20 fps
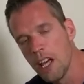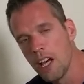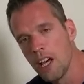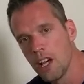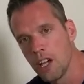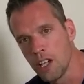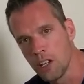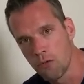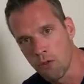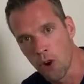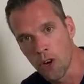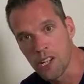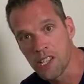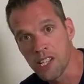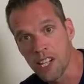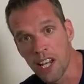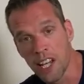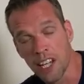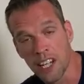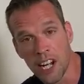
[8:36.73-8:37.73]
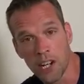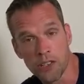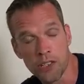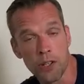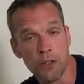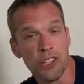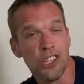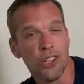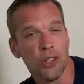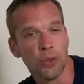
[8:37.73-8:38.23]
writing, and I was
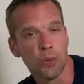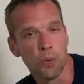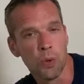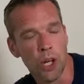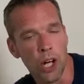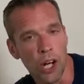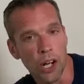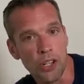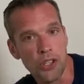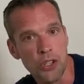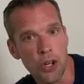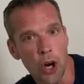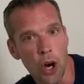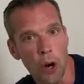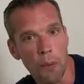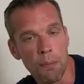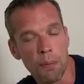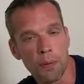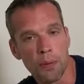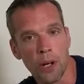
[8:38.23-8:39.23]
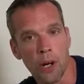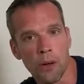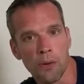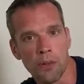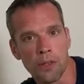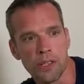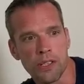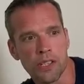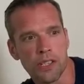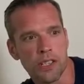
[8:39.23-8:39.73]
doing the odd workshop. I
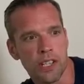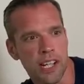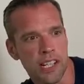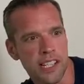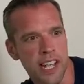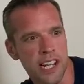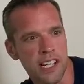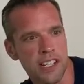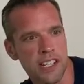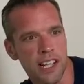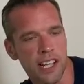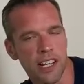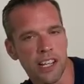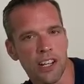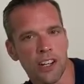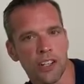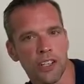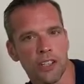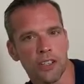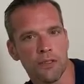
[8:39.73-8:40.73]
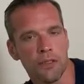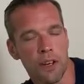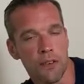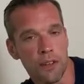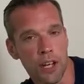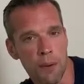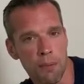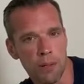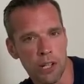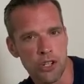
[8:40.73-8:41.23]
was attending kind of a
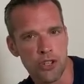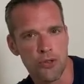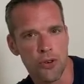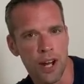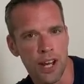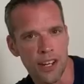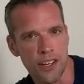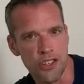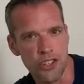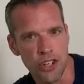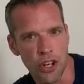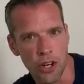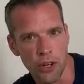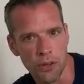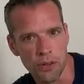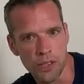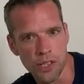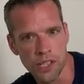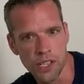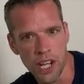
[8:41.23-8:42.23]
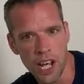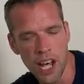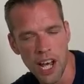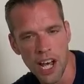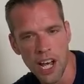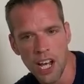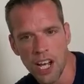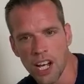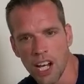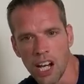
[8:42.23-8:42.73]
couple of trade shows,
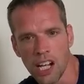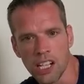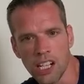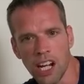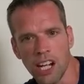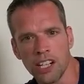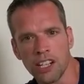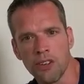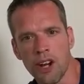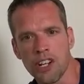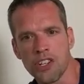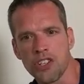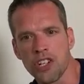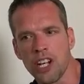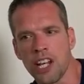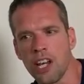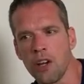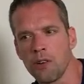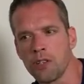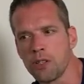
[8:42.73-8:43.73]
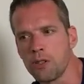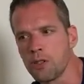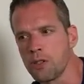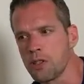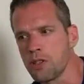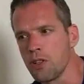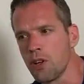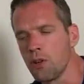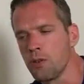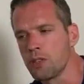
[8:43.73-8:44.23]
and gradually I
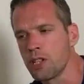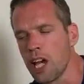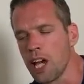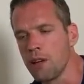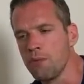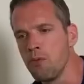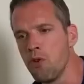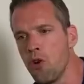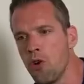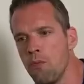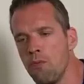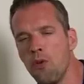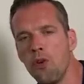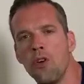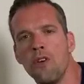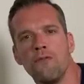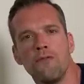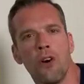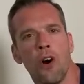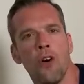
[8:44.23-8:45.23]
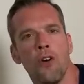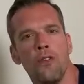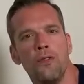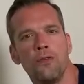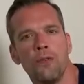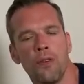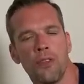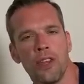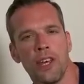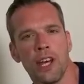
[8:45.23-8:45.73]
was getting more and more
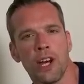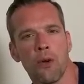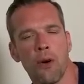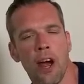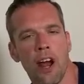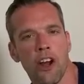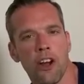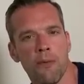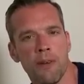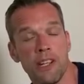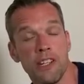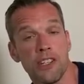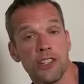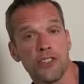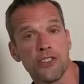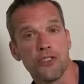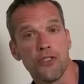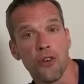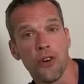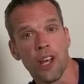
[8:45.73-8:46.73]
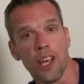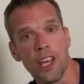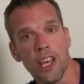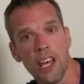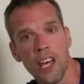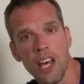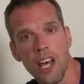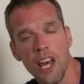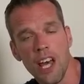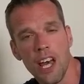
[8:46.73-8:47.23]
involved with the aquarium industry,
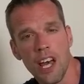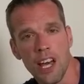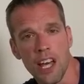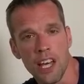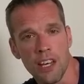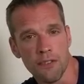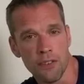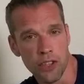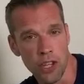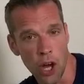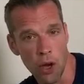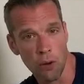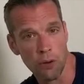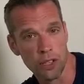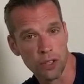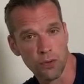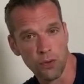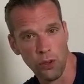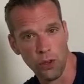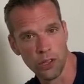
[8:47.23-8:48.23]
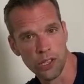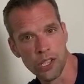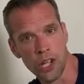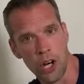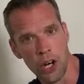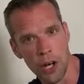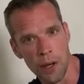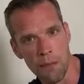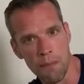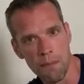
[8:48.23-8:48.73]
even though I was full
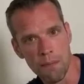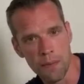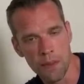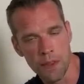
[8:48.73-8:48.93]
time,